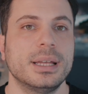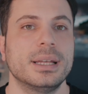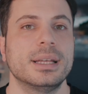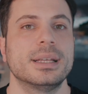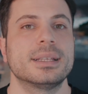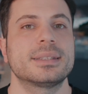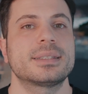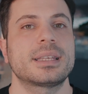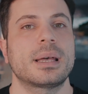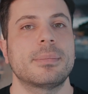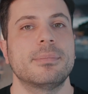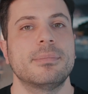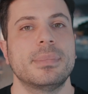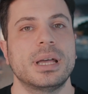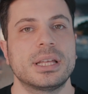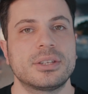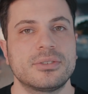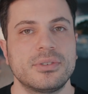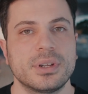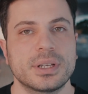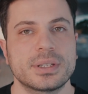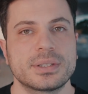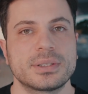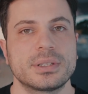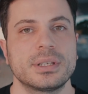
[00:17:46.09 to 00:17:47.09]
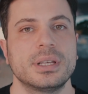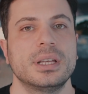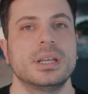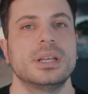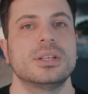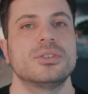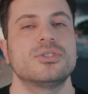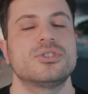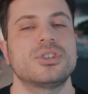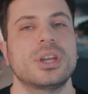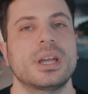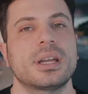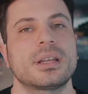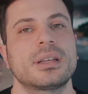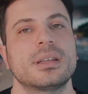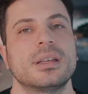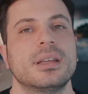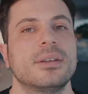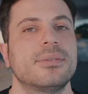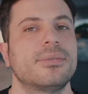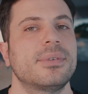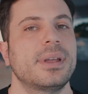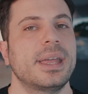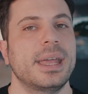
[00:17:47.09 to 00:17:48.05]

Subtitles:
Some metrics check if